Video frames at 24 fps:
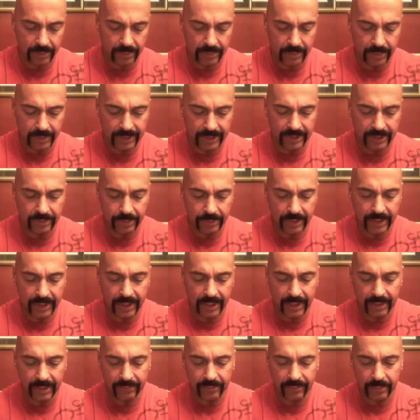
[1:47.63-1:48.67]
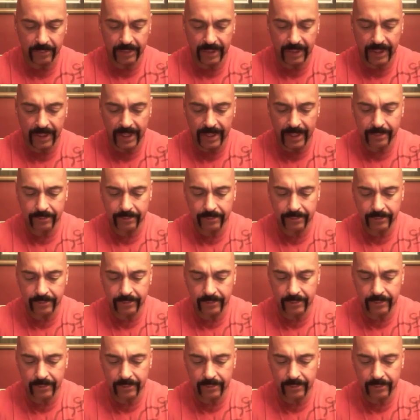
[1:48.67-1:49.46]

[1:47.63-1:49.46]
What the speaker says: least we can from the cap.